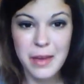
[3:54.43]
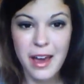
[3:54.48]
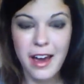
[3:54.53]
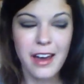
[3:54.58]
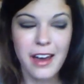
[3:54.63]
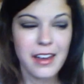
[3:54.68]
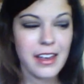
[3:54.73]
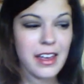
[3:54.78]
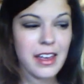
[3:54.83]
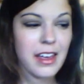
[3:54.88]

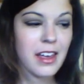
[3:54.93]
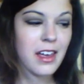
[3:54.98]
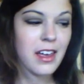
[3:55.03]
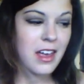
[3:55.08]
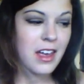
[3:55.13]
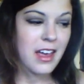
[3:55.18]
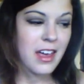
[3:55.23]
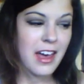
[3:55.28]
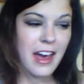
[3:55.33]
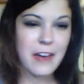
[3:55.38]
I
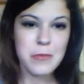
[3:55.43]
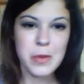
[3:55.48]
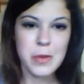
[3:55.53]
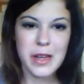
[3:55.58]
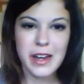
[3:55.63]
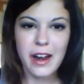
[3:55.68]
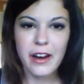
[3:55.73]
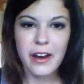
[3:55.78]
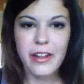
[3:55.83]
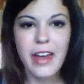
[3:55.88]
have
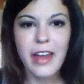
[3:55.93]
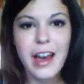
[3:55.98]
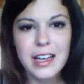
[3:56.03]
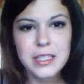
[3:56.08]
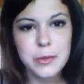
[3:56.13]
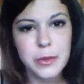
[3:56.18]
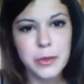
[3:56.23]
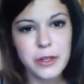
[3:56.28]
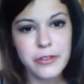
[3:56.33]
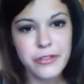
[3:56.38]
been out of the
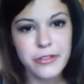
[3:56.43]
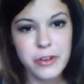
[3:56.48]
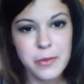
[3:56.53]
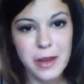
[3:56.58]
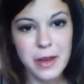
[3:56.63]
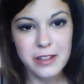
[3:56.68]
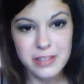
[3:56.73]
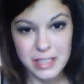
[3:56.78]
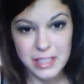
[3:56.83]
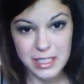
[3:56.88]
hospital for
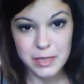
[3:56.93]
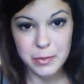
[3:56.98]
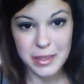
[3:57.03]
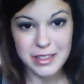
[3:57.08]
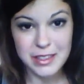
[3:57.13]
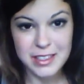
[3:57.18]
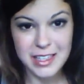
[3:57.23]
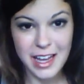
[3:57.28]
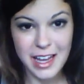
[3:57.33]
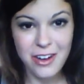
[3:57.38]
about 6
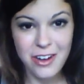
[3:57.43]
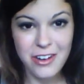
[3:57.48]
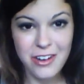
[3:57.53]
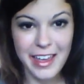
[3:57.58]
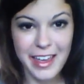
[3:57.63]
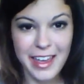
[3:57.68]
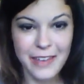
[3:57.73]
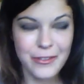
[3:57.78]
months now,